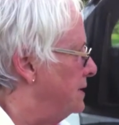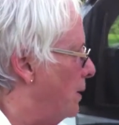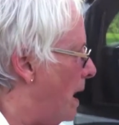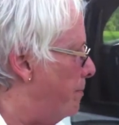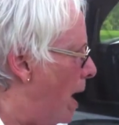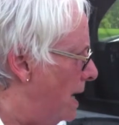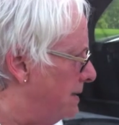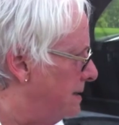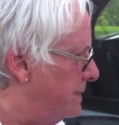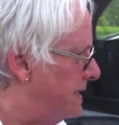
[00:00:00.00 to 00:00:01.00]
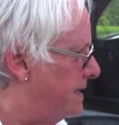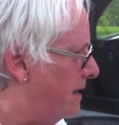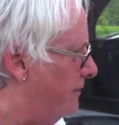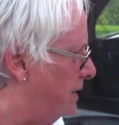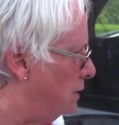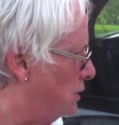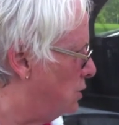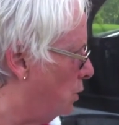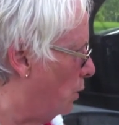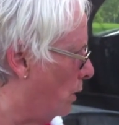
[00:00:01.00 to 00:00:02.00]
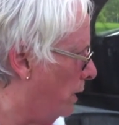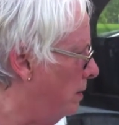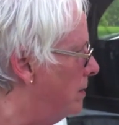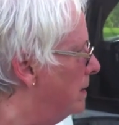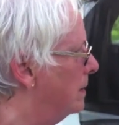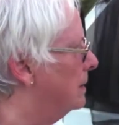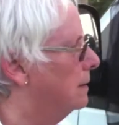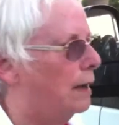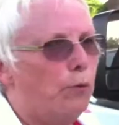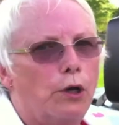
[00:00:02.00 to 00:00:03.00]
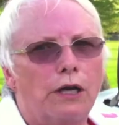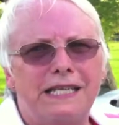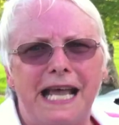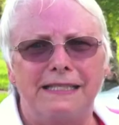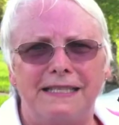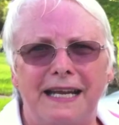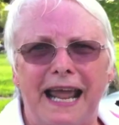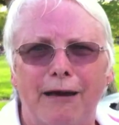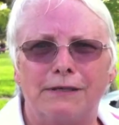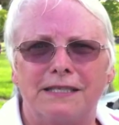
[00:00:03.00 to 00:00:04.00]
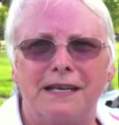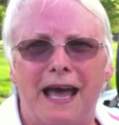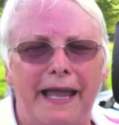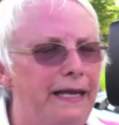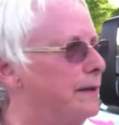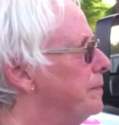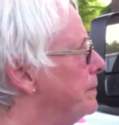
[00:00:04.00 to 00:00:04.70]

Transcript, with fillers: So I bought some stuff at the store, and we're going to test it out tonight,